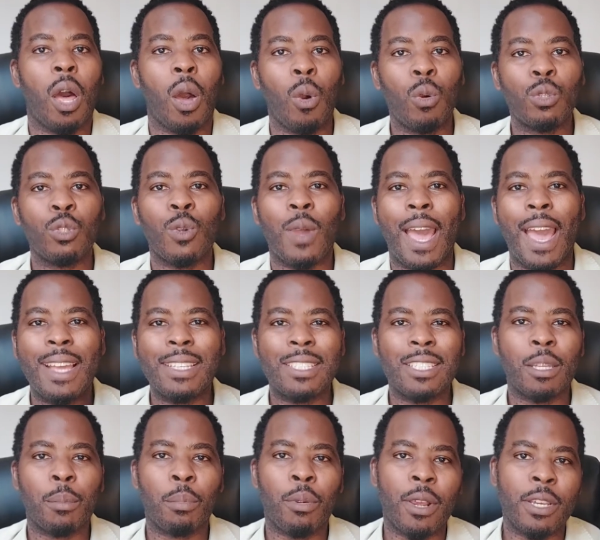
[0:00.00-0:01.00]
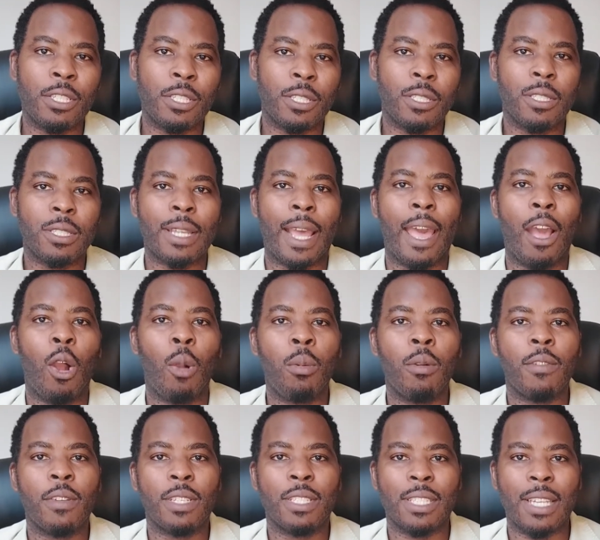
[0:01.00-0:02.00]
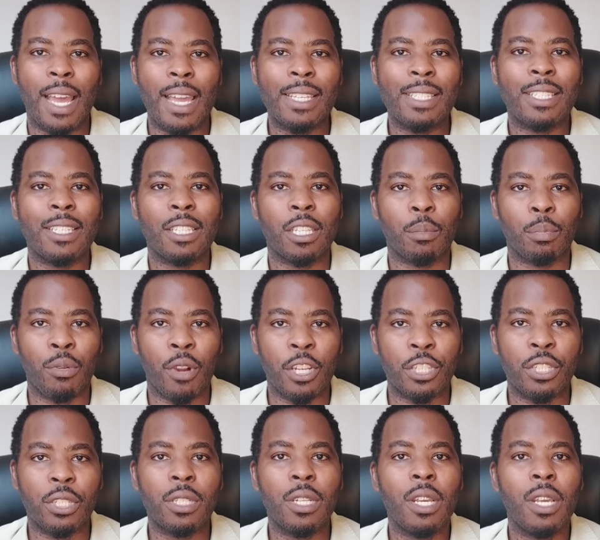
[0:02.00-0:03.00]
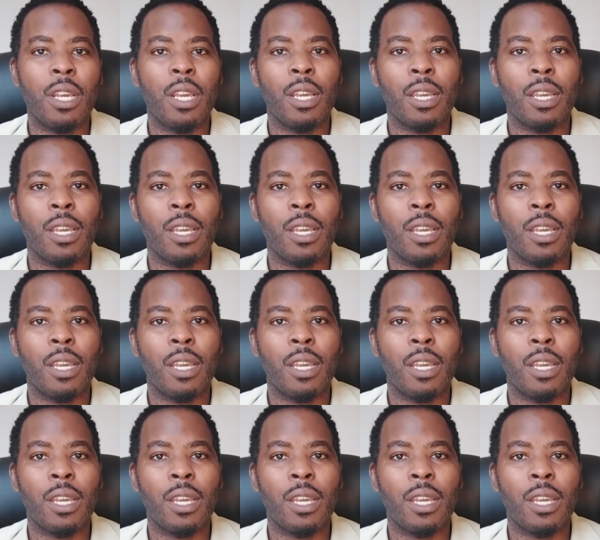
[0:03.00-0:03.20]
Also, antidepressants that help with anxiety and depression